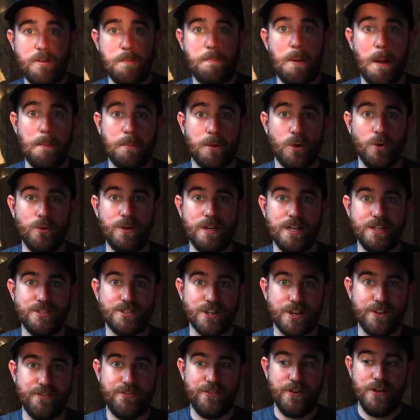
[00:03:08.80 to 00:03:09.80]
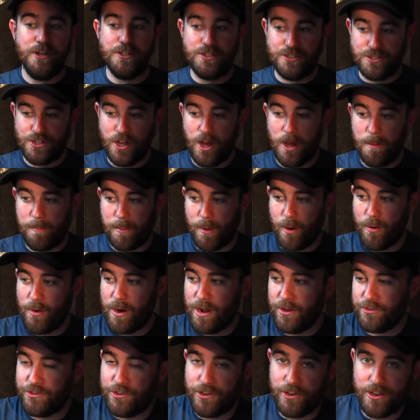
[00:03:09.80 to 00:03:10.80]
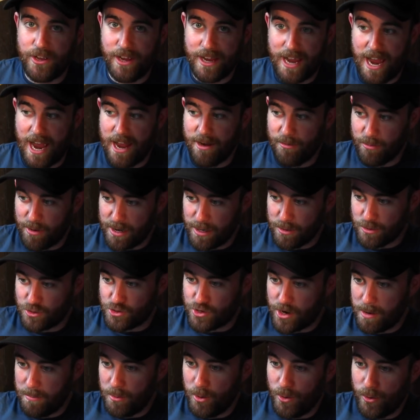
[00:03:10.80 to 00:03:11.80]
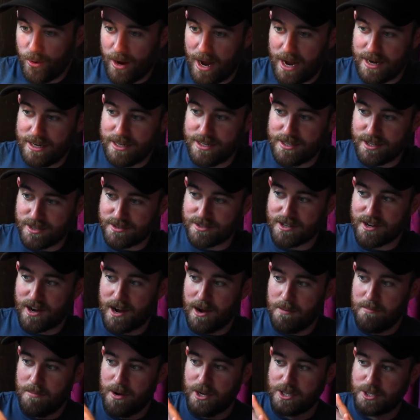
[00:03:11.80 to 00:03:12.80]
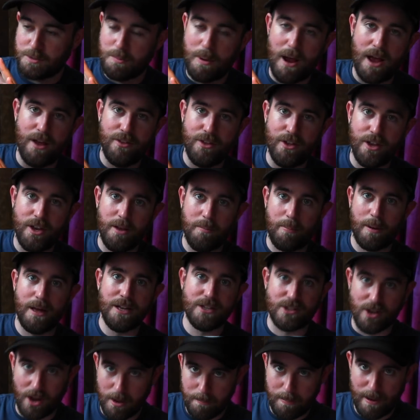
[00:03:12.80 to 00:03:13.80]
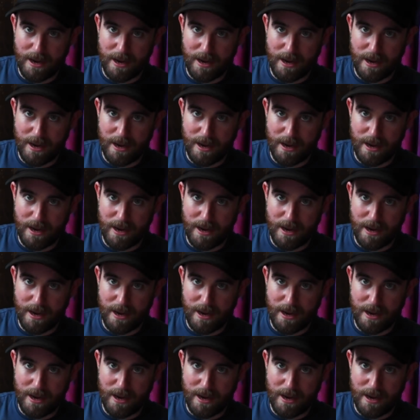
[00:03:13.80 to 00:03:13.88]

Pub crawl needs a good food stop, or else you can get in real trouble, and it doesn't come much better than a place like